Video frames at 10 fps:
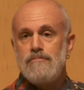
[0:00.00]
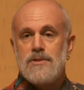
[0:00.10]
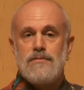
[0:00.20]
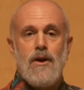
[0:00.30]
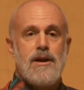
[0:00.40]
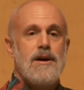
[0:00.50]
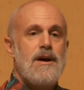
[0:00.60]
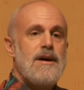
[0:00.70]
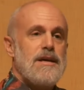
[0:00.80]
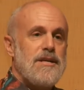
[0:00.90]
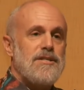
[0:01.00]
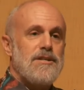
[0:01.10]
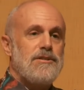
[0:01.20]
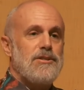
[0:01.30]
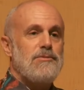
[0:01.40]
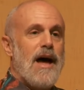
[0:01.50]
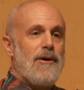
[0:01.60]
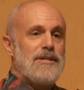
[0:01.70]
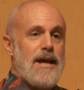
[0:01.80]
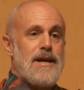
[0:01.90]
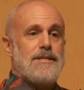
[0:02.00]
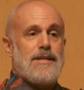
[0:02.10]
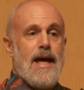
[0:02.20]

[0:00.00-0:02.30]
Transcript: It's very easy to do nowadays,